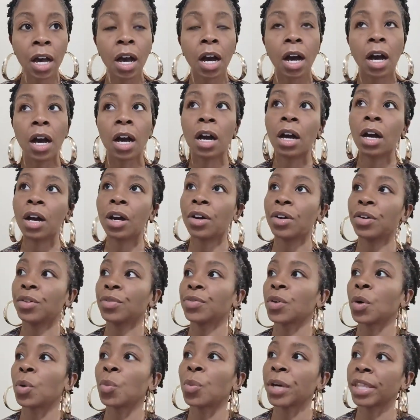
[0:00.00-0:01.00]

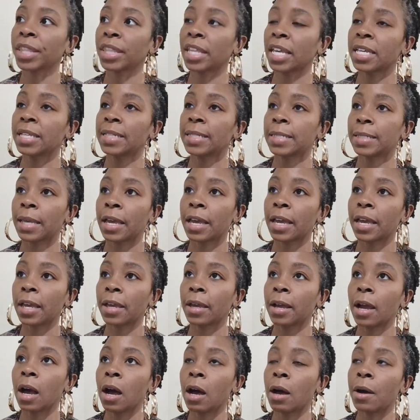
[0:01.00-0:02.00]
of what they
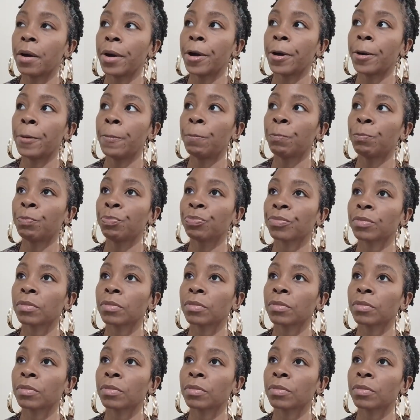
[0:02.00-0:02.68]
say. Um,